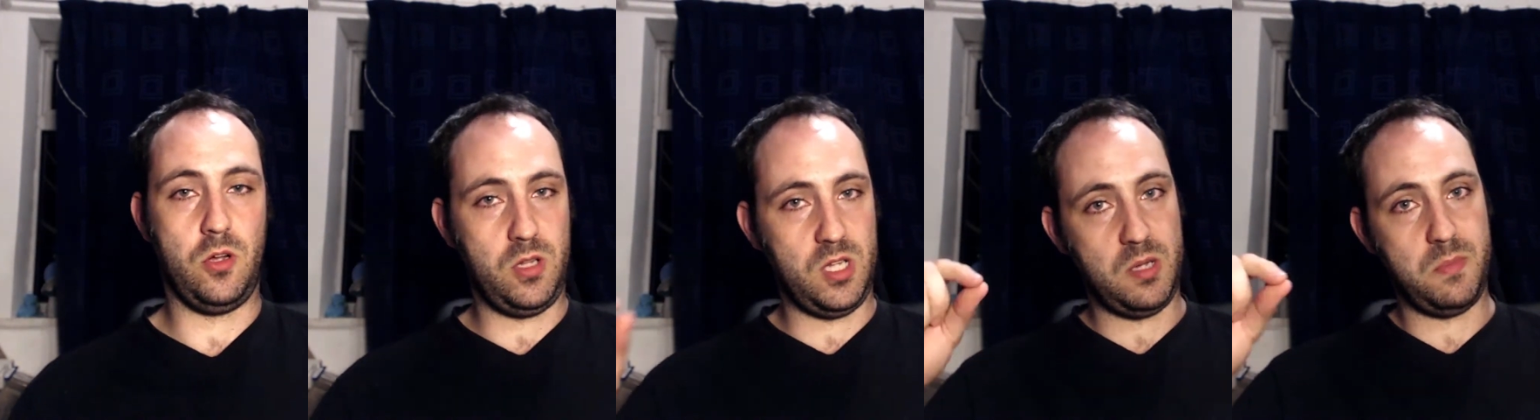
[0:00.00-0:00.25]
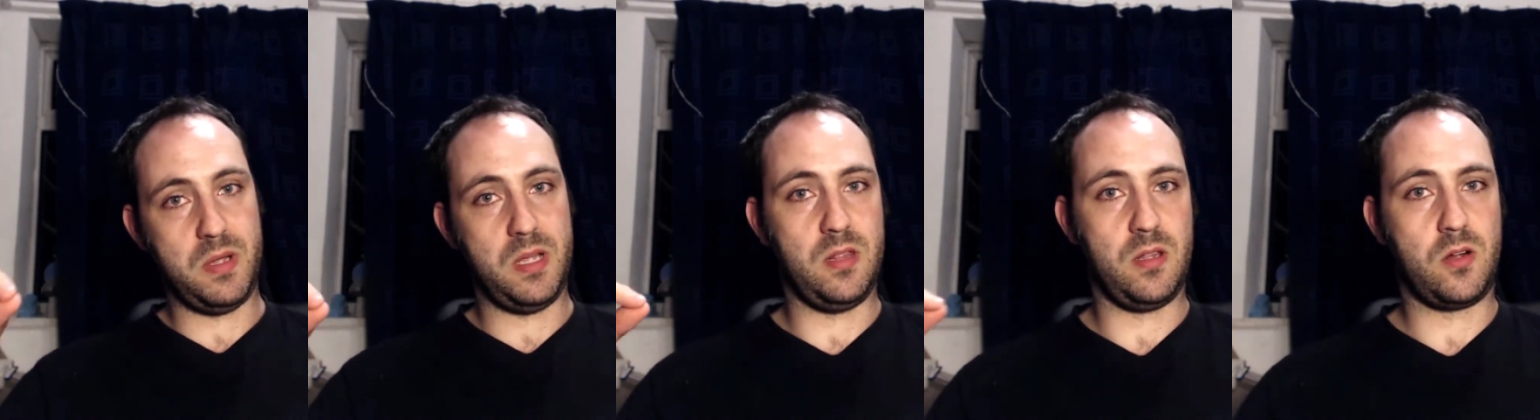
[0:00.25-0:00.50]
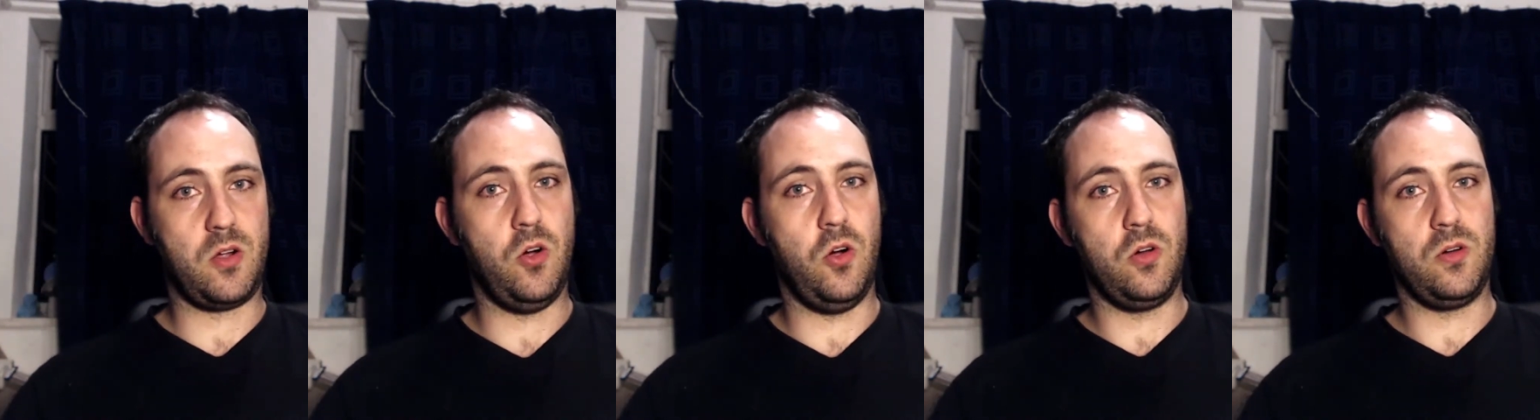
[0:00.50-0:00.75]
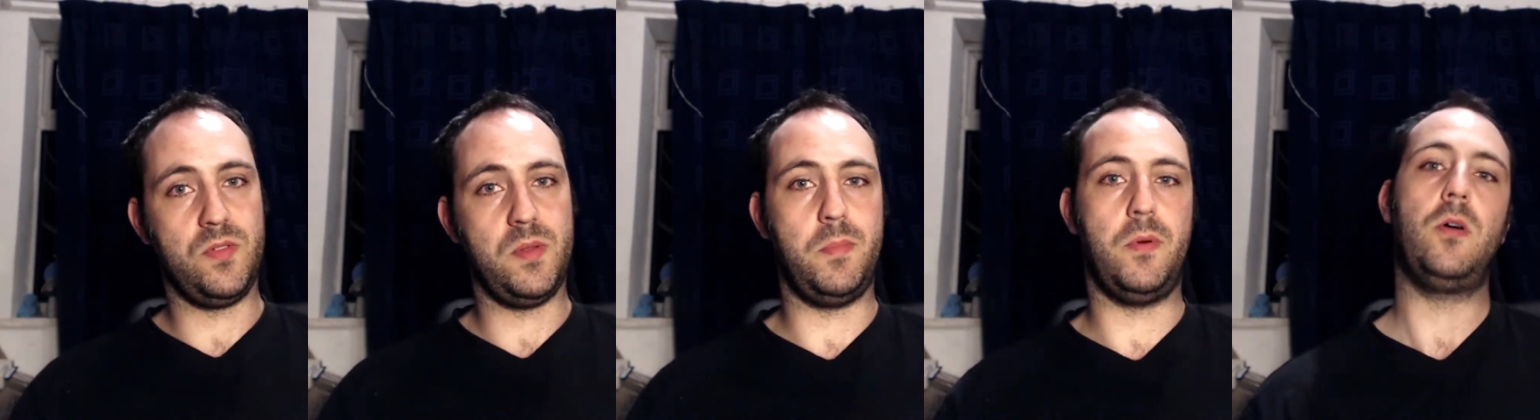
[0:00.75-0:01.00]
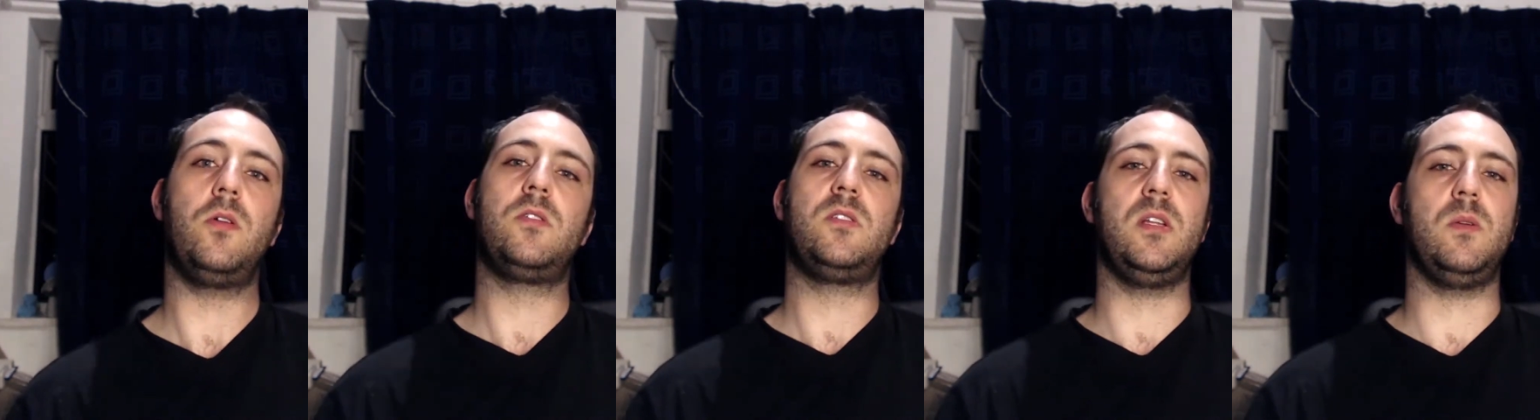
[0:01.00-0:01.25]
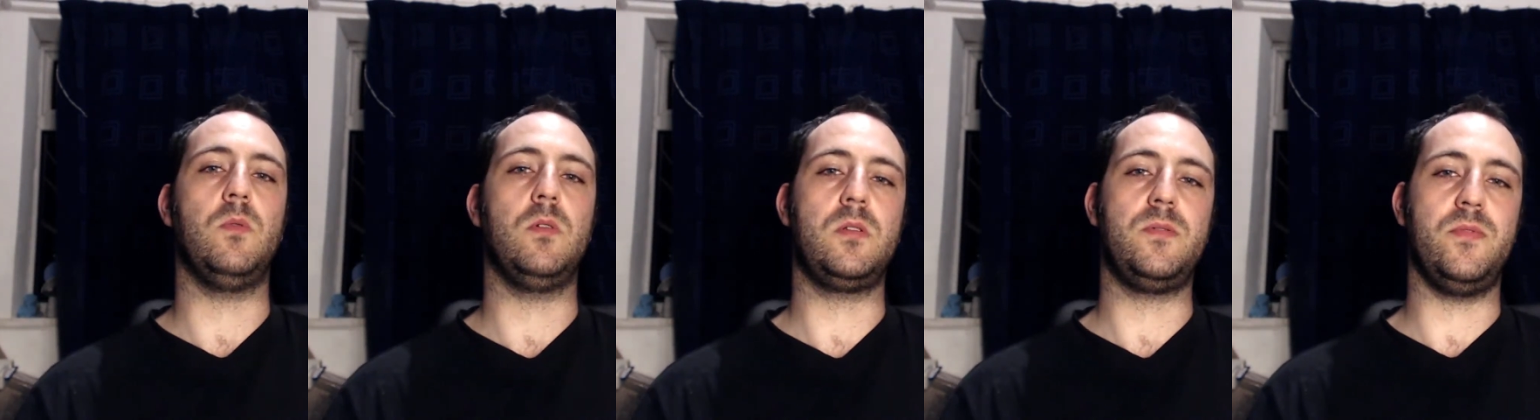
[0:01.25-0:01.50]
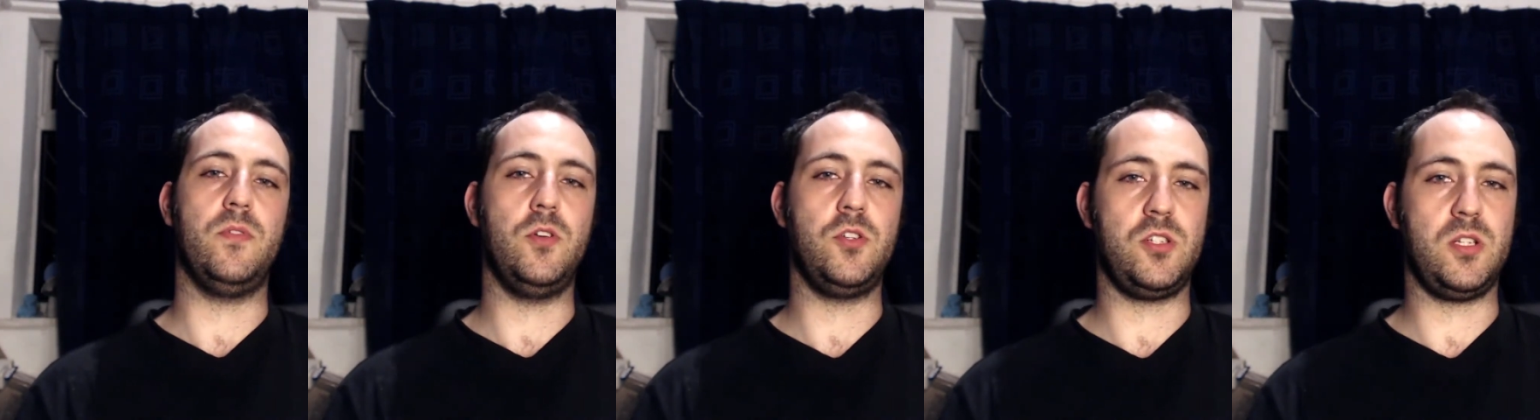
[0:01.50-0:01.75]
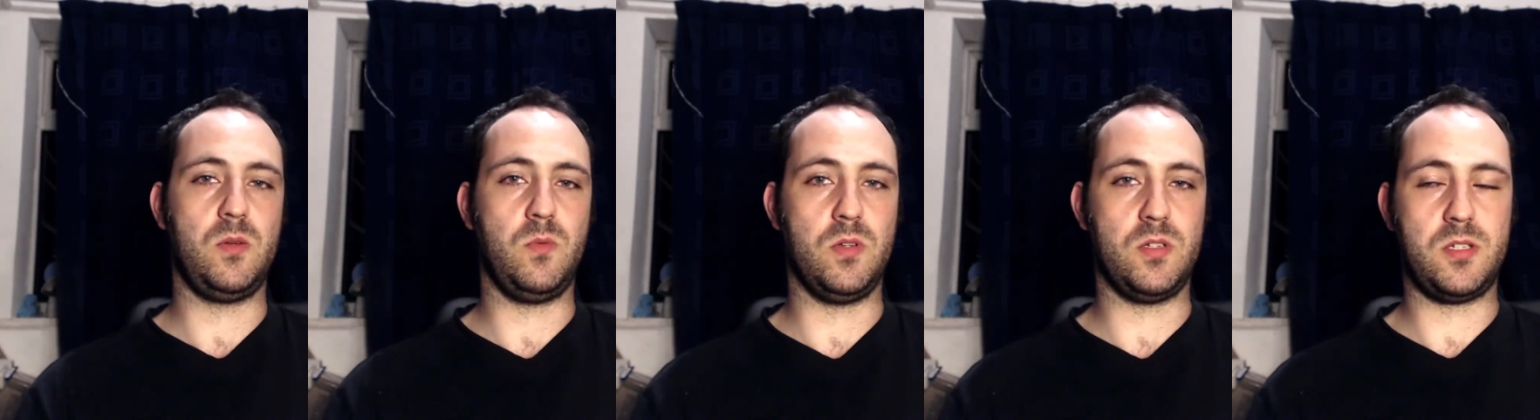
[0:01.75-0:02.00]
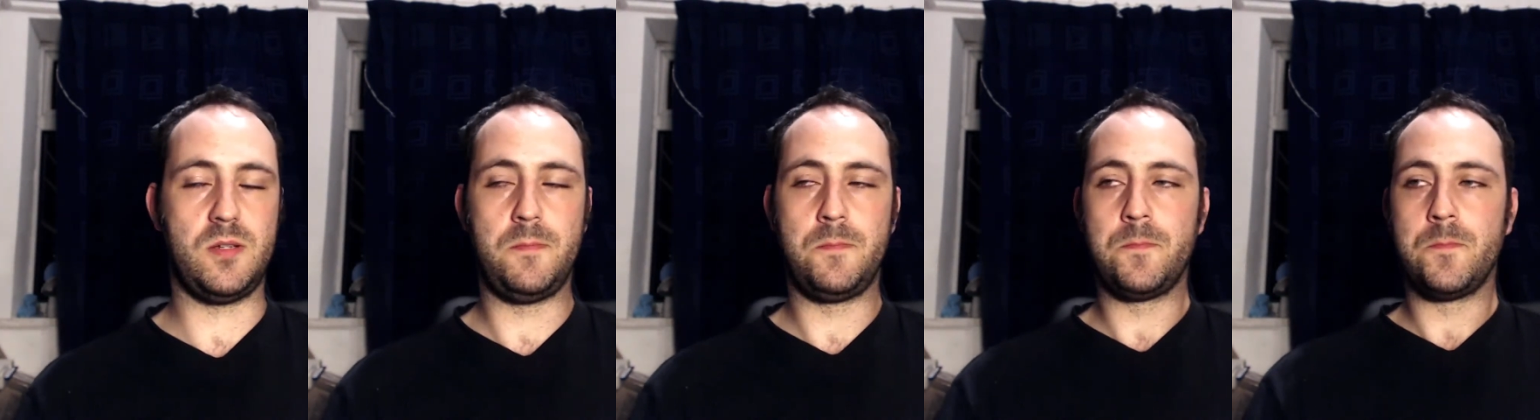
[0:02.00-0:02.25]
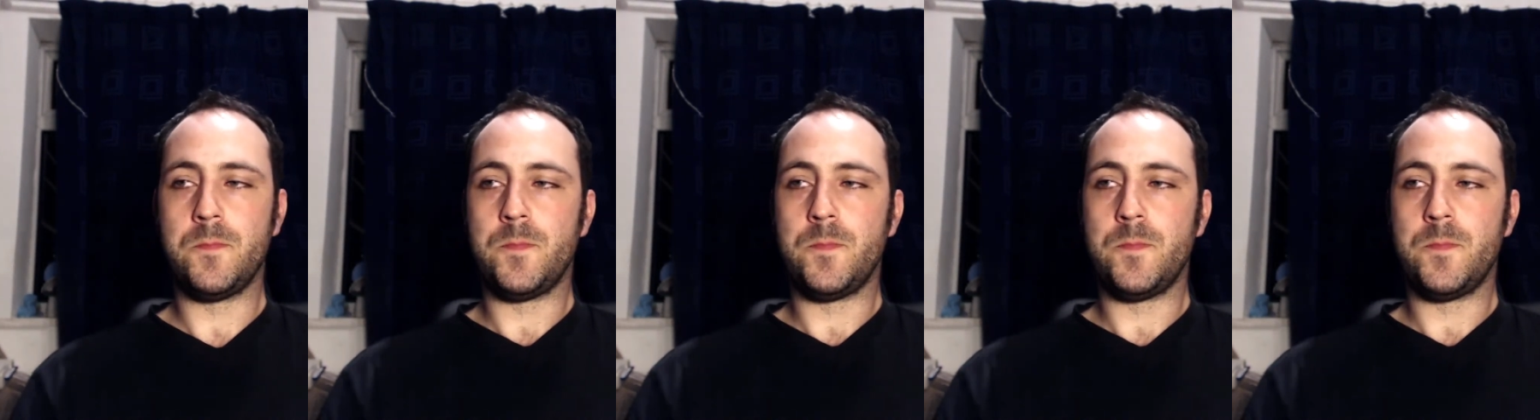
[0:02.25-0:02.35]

or a little bit in the corner of the box said what version it was.